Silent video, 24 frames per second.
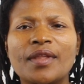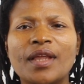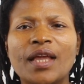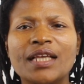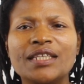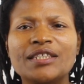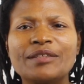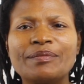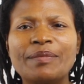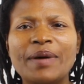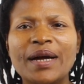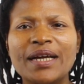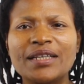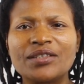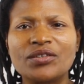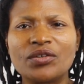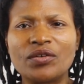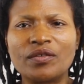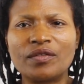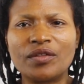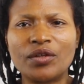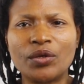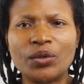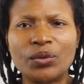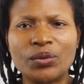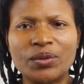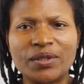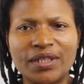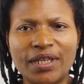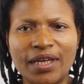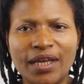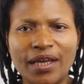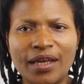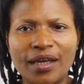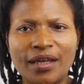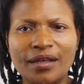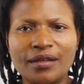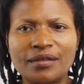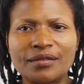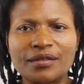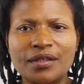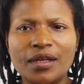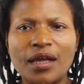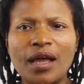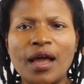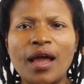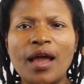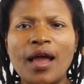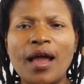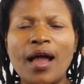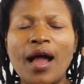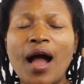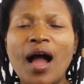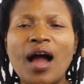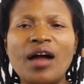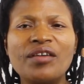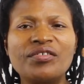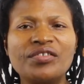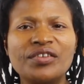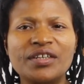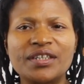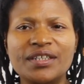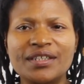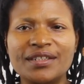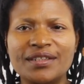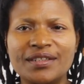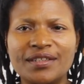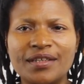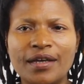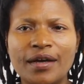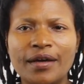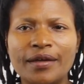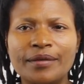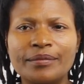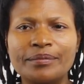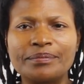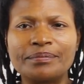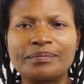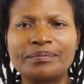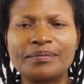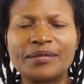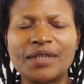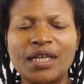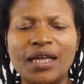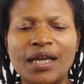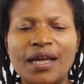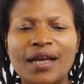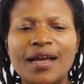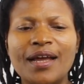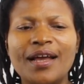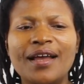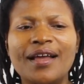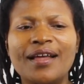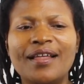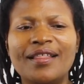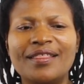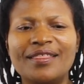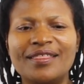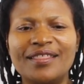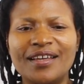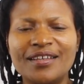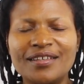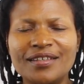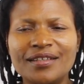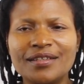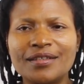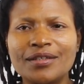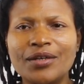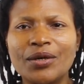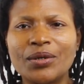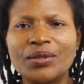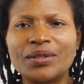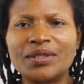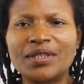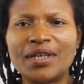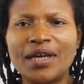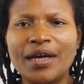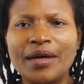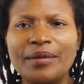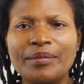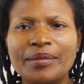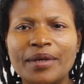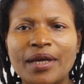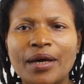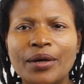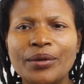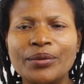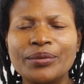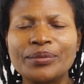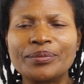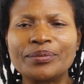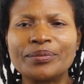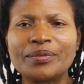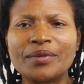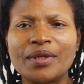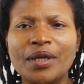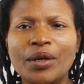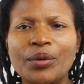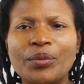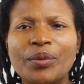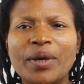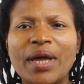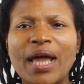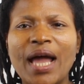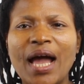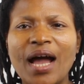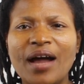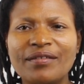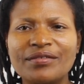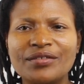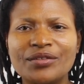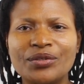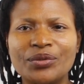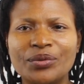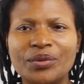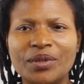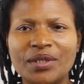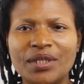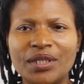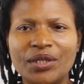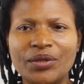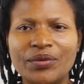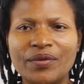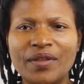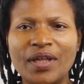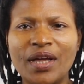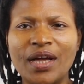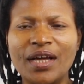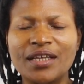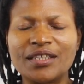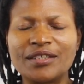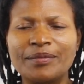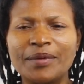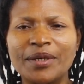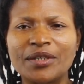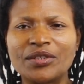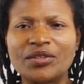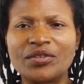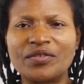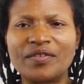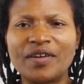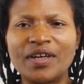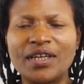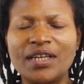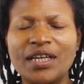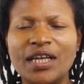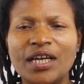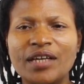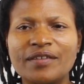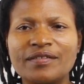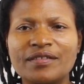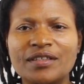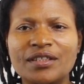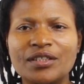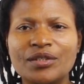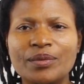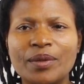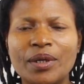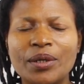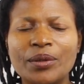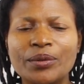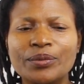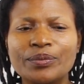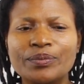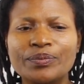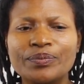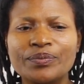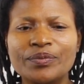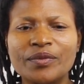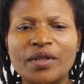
In spite of the old saying, African time. This is God time now. We have to renew that aspect of our lives as well.